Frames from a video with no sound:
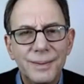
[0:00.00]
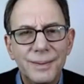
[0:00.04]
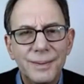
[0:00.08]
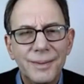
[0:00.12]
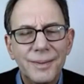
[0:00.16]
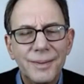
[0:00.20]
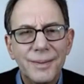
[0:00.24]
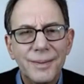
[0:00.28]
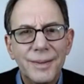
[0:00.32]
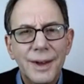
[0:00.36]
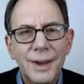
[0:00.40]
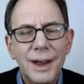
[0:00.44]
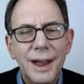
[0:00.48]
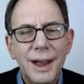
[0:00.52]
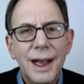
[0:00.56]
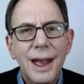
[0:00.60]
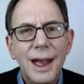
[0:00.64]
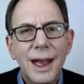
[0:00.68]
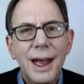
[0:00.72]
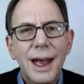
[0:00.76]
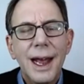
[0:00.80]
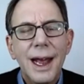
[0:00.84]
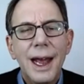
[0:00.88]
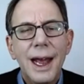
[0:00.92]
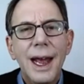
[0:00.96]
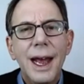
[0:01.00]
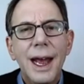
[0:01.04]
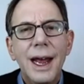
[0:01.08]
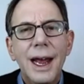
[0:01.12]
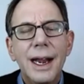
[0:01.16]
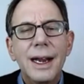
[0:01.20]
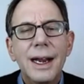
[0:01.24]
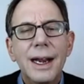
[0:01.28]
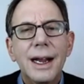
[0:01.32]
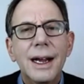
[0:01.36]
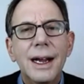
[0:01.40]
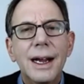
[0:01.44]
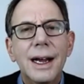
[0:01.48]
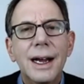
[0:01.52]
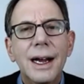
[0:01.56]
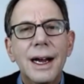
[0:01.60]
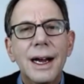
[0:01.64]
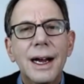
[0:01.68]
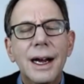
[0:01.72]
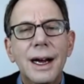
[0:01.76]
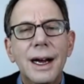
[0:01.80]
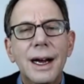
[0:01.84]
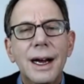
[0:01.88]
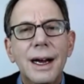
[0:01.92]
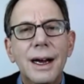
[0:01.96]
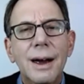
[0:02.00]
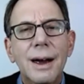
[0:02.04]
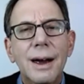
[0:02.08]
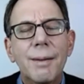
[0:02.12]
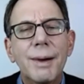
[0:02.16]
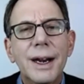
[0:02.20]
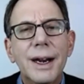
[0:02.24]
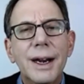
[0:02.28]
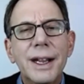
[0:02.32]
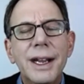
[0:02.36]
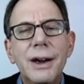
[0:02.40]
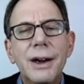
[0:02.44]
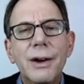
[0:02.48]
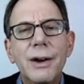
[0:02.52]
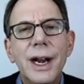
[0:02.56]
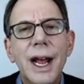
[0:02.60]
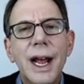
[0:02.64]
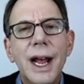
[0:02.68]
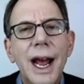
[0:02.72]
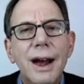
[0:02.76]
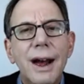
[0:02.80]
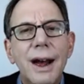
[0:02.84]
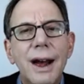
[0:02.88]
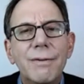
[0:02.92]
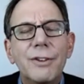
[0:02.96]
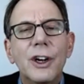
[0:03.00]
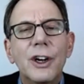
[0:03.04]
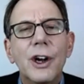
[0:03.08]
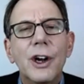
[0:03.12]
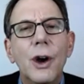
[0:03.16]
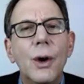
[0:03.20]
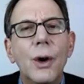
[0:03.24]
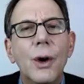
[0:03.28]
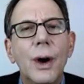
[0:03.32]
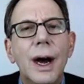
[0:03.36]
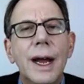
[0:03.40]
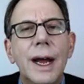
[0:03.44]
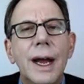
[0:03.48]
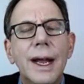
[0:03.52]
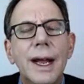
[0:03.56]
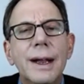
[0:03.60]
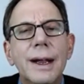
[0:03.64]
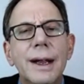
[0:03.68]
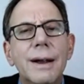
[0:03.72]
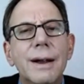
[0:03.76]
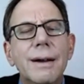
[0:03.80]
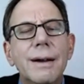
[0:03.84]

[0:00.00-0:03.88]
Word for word: Mm. And uh, about a year and a half ago, I